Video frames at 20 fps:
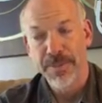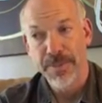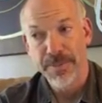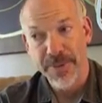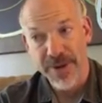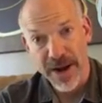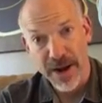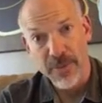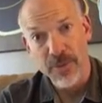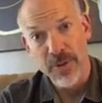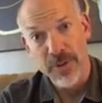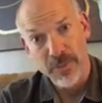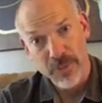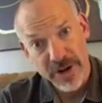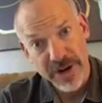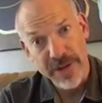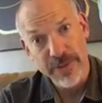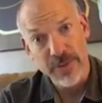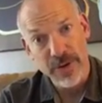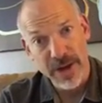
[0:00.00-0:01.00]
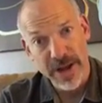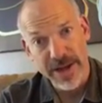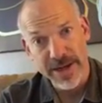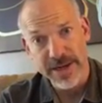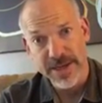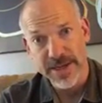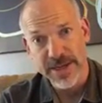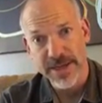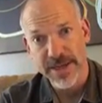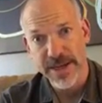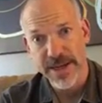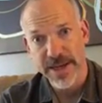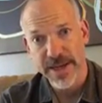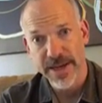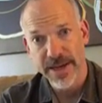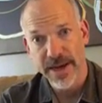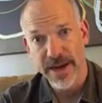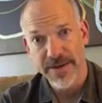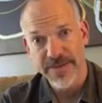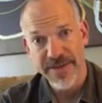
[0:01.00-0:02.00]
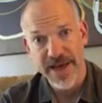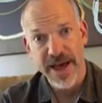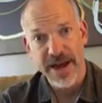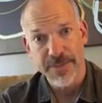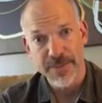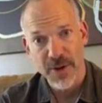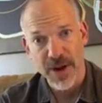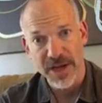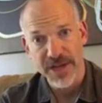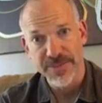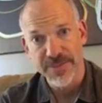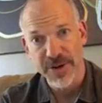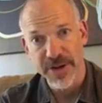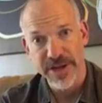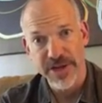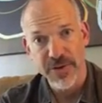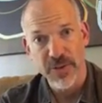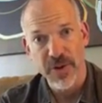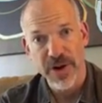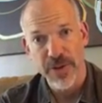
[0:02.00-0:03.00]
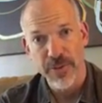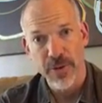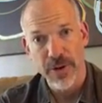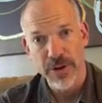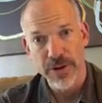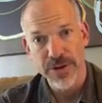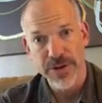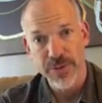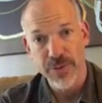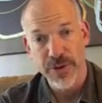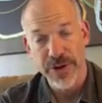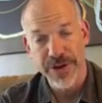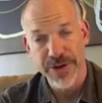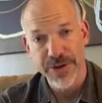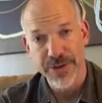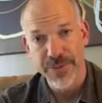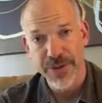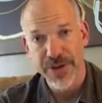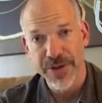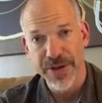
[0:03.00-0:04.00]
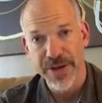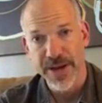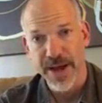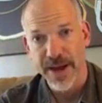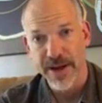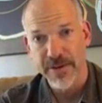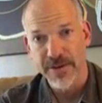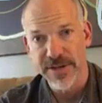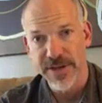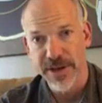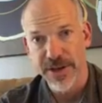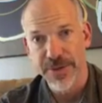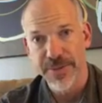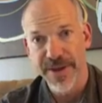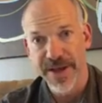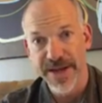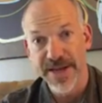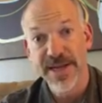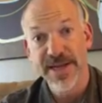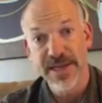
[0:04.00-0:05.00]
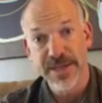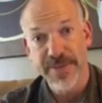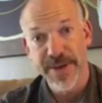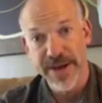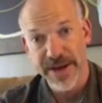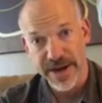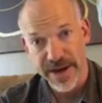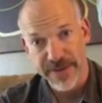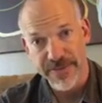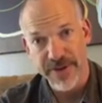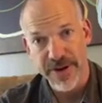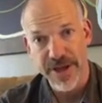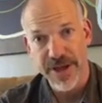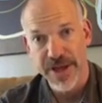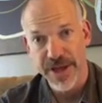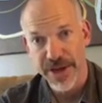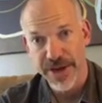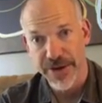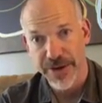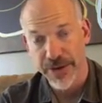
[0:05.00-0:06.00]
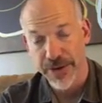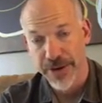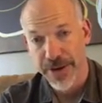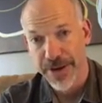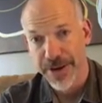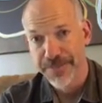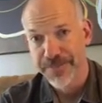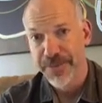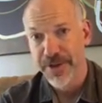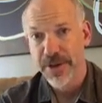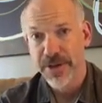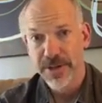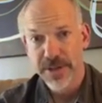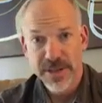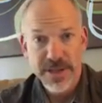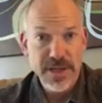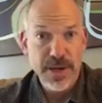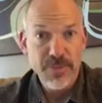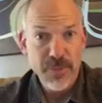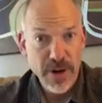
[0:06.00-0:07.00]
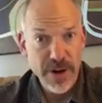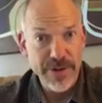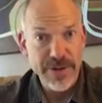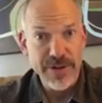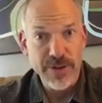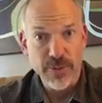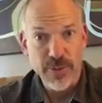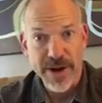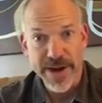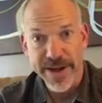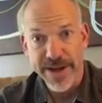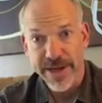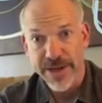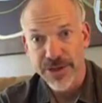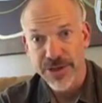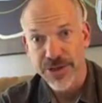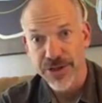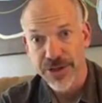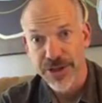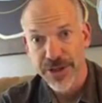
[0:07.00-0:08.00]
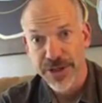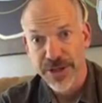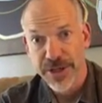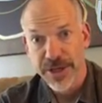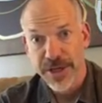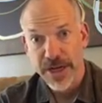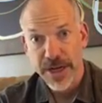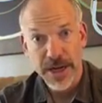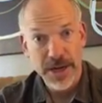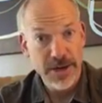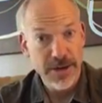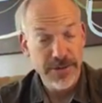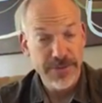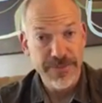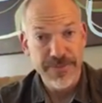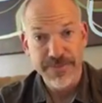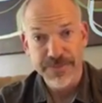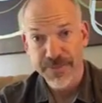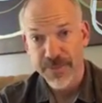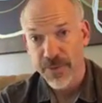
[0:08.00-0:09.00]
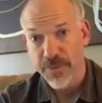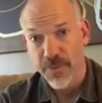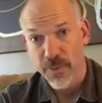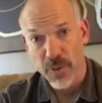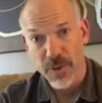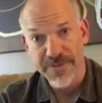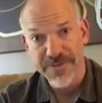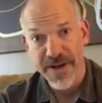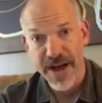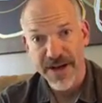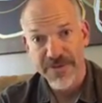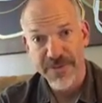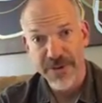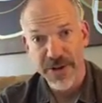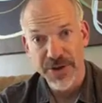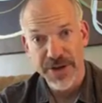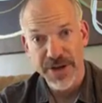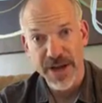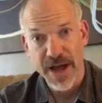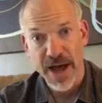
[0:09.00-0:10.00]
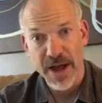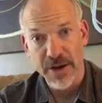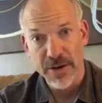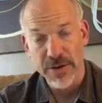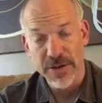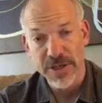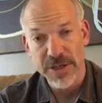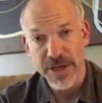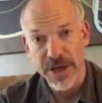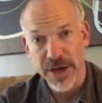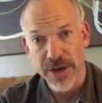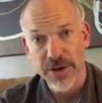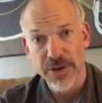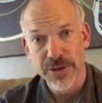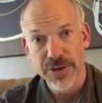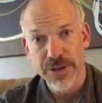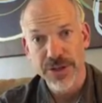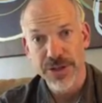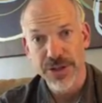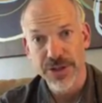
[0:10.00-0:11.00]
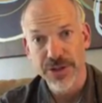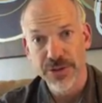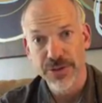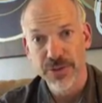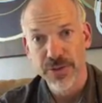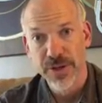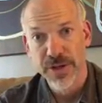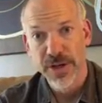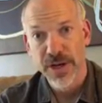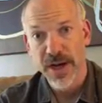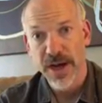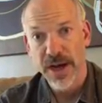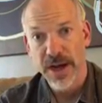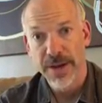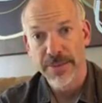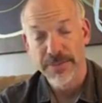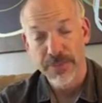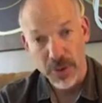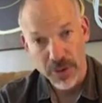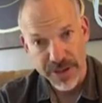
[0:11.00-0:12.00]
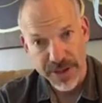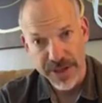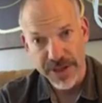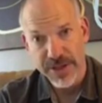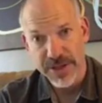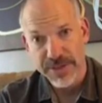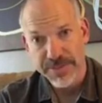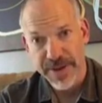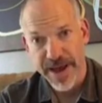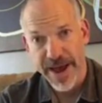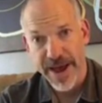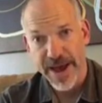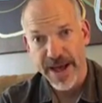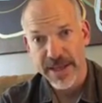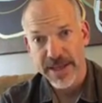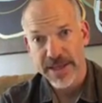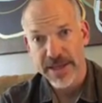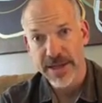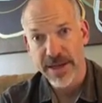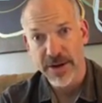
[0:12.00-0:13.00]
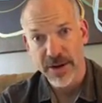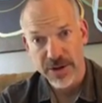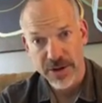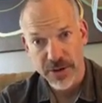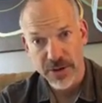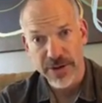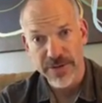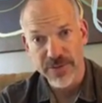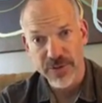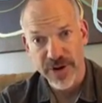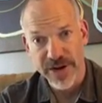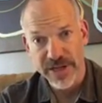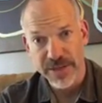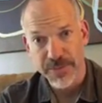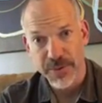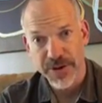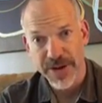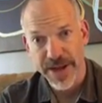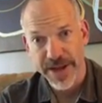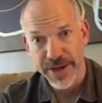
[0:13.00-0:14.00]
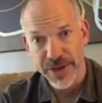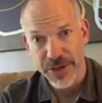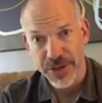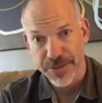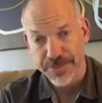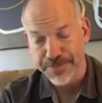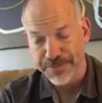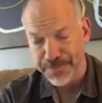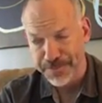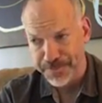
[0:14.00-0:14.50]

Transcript: But I really would like to see, of that approximately $21 or $22 million that could be anticipated every year, somewhere in the range of $4 to $5 million go to multi-use paths and alternative transportation.